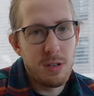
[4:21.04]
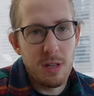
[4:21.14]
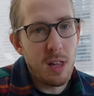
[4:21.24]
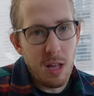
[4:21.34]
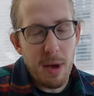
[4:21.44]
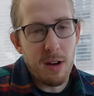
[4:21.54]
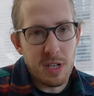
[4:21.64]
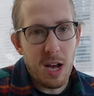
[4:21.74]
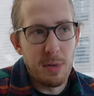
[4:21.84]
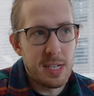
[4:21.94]
the amount of
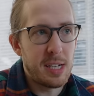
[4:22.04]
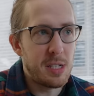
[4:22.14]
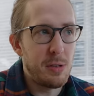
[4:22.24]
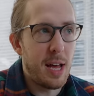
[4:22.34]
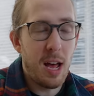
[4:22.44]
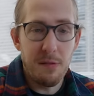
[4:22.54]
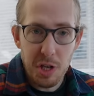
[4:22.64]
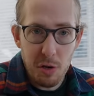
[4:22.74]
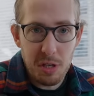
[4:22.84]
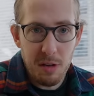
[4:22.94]
time it takes to do that. I've
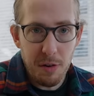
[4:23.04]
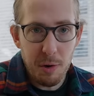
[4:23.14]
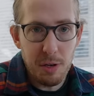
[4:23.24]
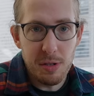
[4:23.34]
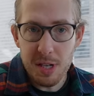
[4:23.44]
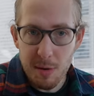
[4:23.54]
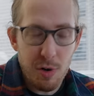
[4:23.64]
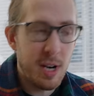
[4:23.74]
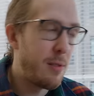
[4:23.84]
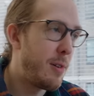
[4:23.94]
chosen the photos, I'm
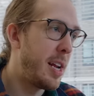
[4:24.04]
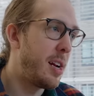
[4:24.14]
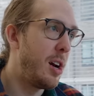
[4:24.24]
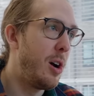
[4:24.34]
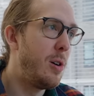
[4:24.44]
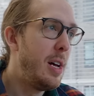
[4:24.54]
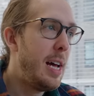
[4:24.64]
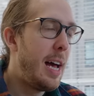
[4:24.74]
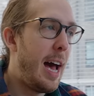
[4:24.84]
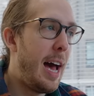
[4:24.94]
ready to go,
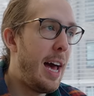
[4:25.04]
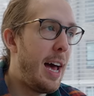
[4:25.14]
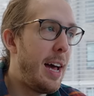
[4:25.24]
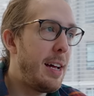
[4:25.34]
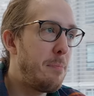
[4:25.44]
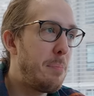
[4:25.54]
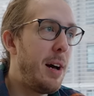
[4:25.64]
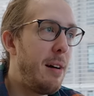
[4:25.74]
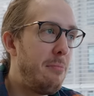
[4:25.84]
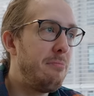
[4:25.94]

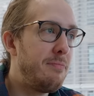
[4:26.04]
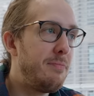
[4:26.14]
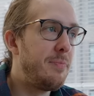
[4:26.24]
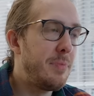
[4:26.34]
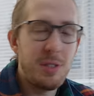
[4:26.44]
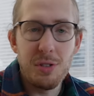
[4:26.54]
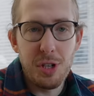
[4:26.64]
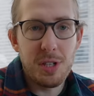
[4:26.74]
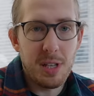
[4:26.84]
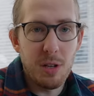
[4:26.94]
but
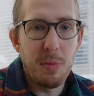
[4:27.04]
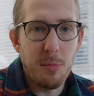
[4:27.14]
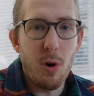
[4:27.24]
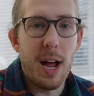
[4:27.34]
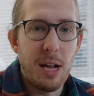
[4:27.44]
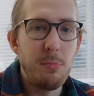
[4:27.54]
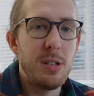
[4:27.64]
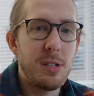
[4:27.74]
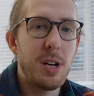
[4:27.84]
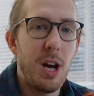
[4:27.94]
just a little bit more
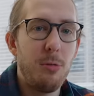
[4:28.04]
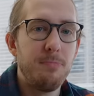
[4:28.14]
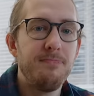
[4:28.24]
admin to go.